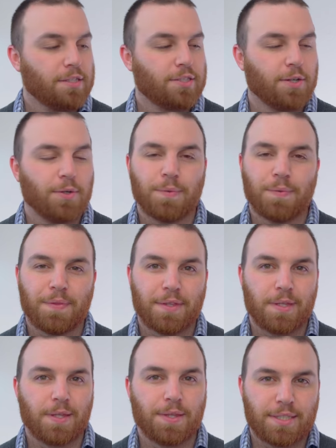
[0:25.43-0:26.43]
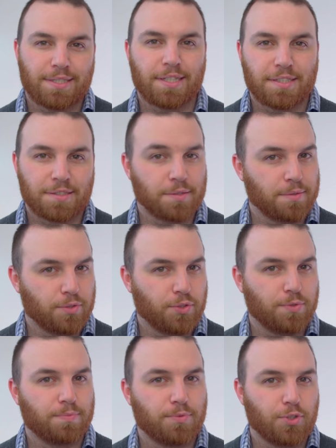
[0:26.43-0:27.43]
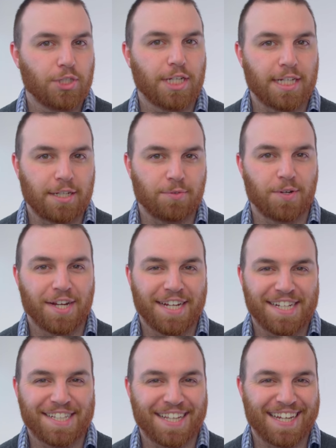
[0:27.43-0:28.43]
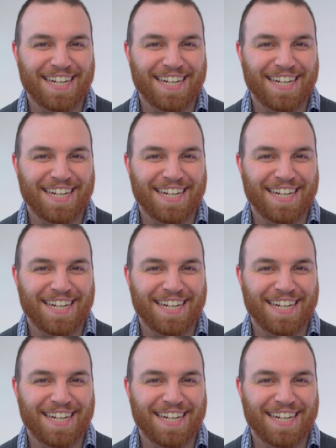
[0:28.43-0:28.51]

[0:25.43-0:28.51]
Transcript: So this thing's cheating, right?